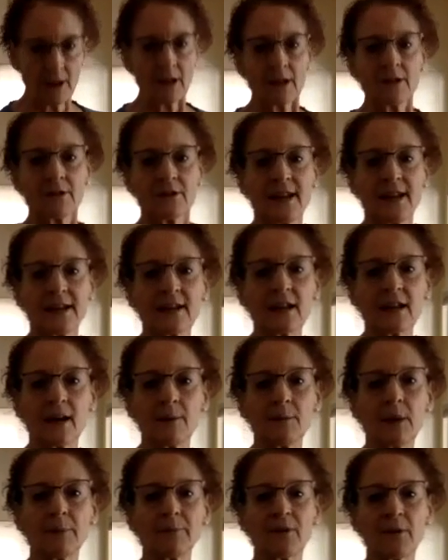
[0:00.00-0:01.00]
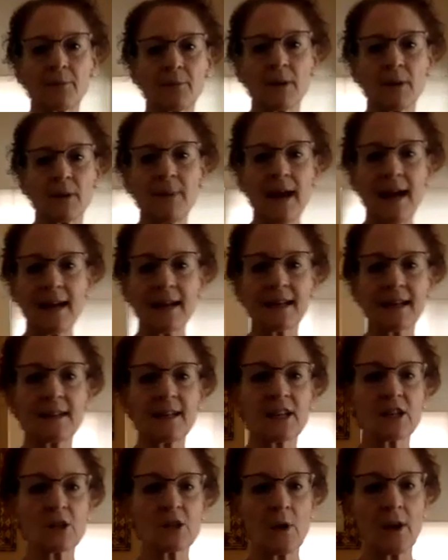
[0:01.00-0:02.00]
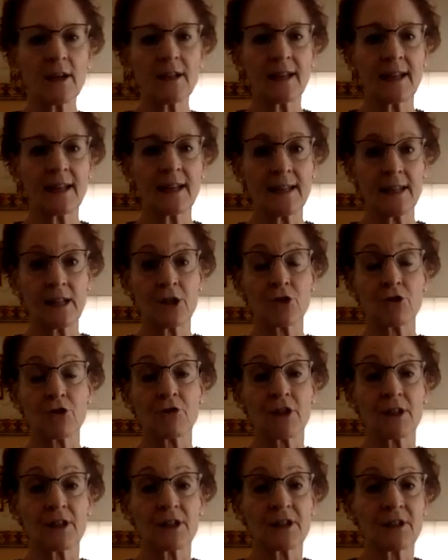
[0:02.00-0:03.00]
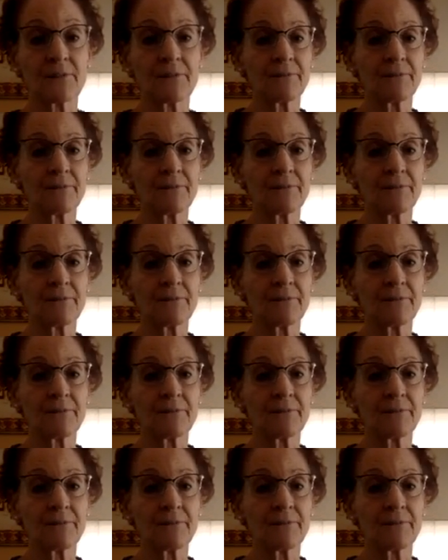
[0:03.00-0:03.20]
they come up from the back, and that's why they get injuries.